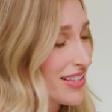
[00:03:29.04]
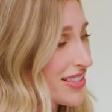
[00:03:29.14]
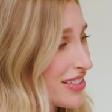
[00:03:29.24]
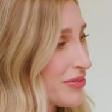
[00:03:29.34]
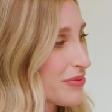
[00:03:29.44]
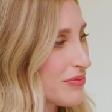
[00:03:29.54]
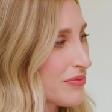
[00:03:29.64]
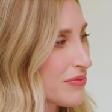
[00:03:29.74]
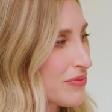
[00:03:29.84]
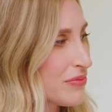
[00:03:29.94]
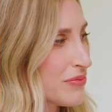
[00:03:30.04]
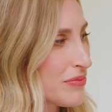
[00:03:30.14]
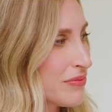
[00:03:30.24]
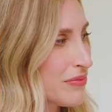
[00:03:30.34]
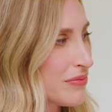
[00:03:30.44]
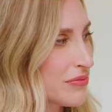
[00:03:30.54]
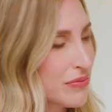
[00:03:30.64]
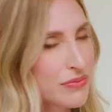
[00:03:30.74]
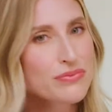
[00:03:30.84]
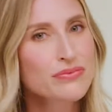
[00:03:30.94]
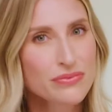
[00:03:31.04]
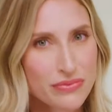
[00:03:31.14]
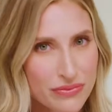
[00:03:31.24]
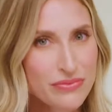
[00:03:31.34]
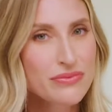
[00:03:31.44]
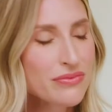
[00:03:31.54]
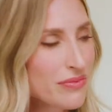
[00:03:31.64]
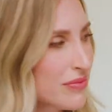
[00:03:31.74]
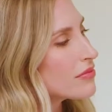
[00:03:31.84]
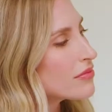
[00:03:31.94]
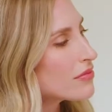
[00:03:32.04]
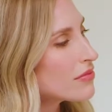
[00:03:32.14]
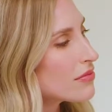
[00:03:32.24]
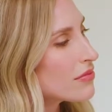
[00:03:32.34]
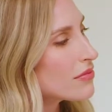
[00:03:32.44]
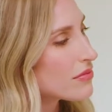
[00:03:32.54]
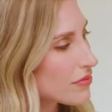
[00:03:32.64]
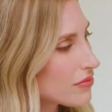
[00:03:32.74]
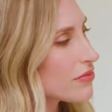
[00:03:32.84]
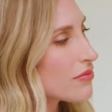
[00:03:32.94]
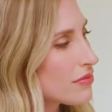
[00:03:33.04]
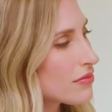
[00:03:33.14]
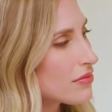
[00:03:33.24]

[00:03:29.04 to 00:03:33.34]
(silent)